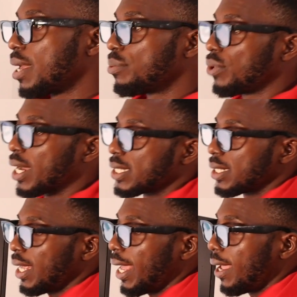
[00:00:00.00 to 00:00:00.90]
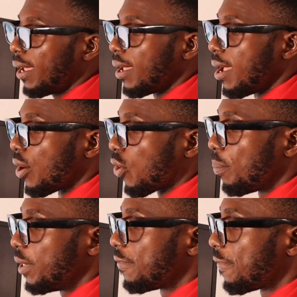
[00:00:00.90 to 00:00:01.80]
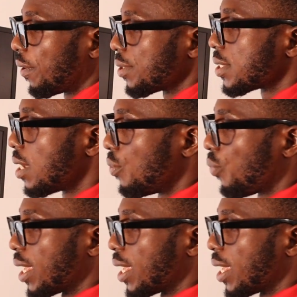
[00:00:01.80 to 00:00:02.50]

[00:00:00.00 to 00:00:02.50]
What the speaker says: them. We can see A coming first.